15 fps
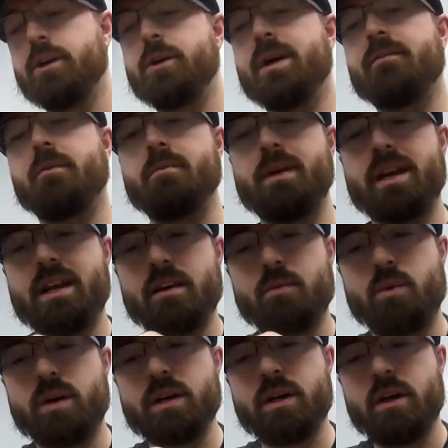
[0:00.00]
you have a
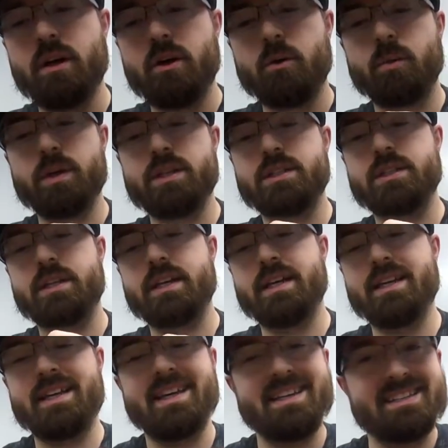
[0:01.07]
medium one, which
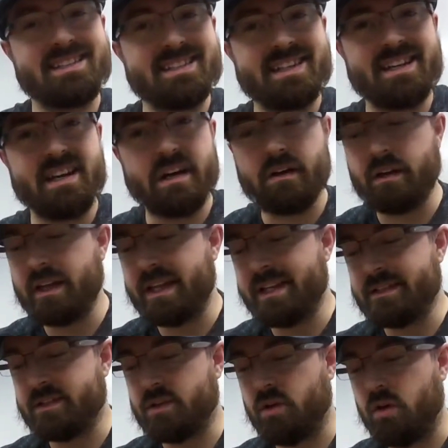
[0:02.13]
isn't nearly
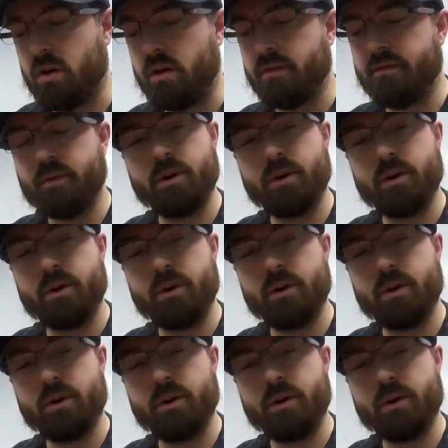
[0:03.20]
as tall.